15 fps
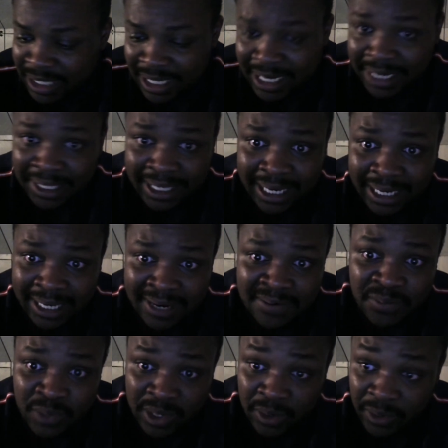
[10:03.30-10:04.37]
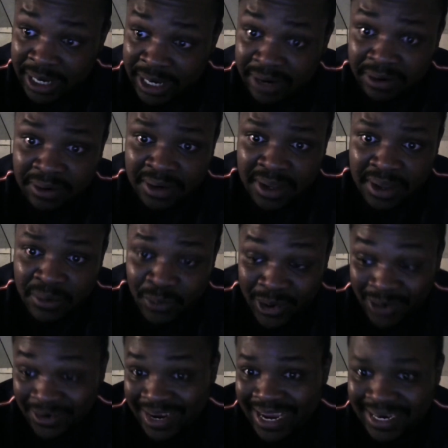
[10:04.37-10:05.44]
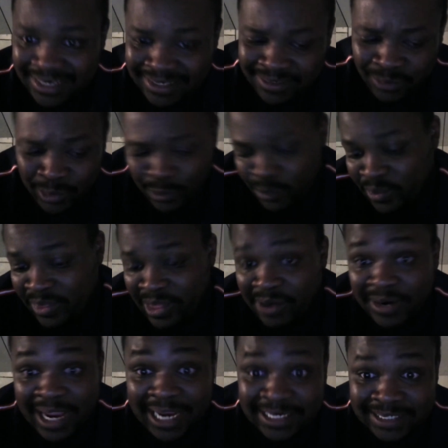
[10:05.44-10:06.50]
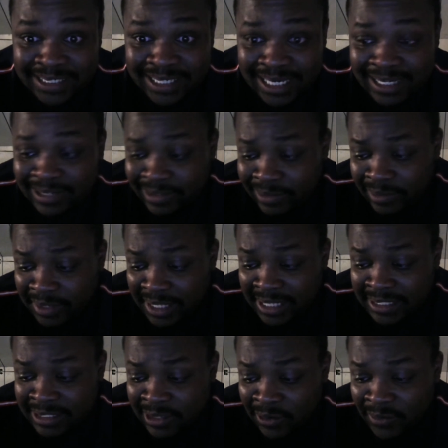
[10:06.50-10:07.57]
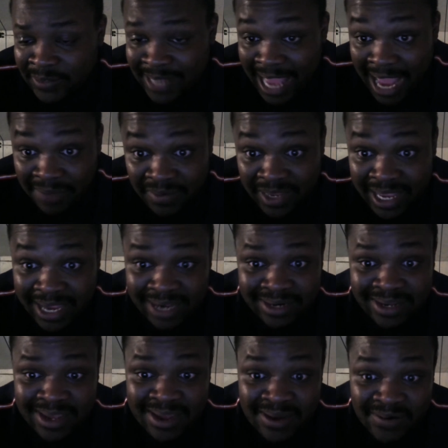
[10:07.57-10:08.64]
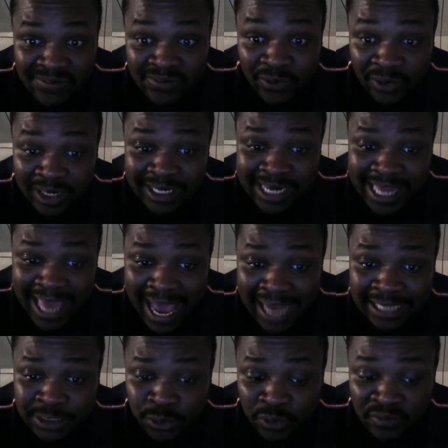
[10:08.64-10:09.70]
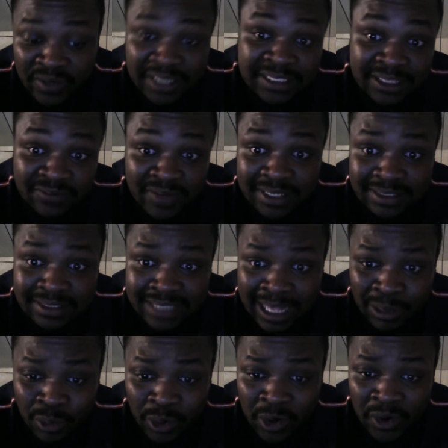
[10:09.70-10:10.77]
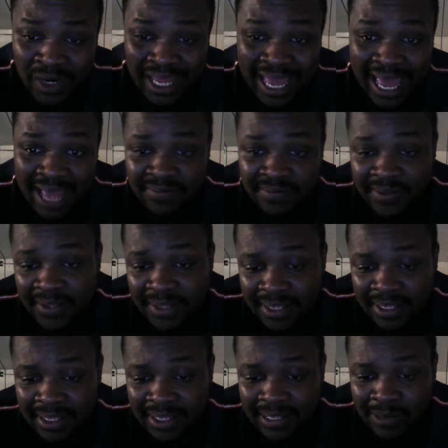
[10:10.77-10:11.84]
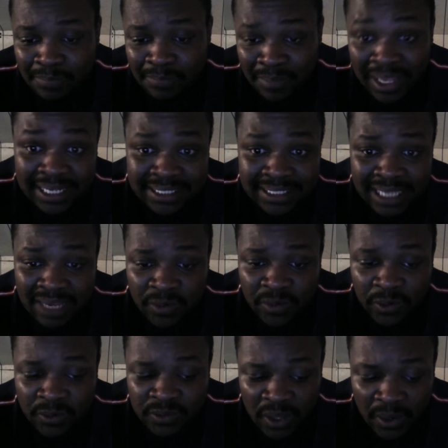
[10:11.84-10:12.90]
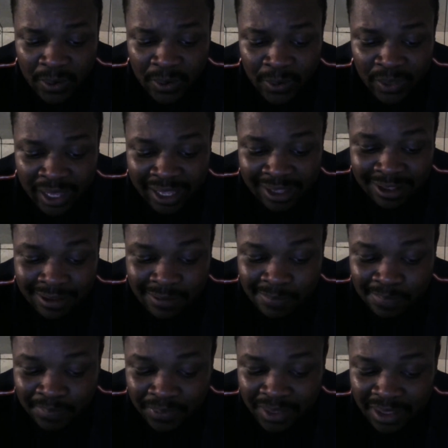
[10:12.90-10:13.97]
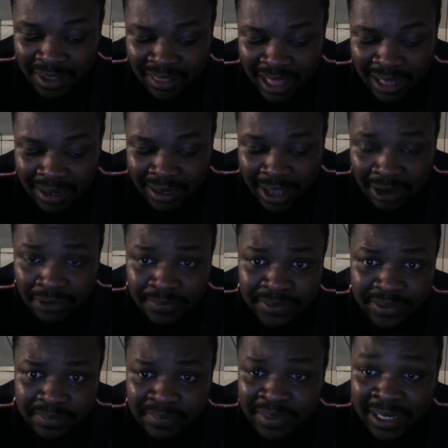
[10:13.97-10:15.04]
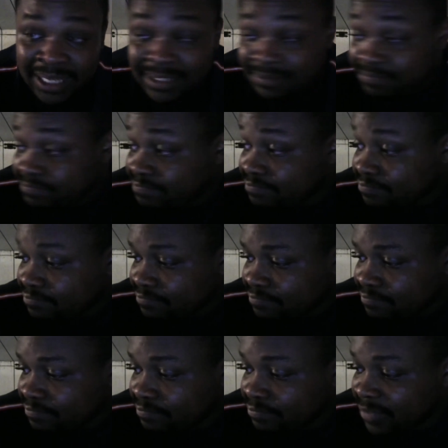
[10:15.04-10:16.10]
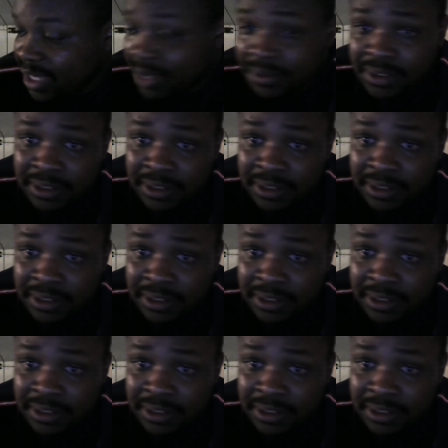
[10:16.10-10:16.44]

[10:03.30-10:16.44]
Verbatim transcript: any kind of help, we are here. We are the agent. They're the agency that is going to advocate for the actual face to face that we're going to have." me and Xavier. So like that helped, but I I don't know.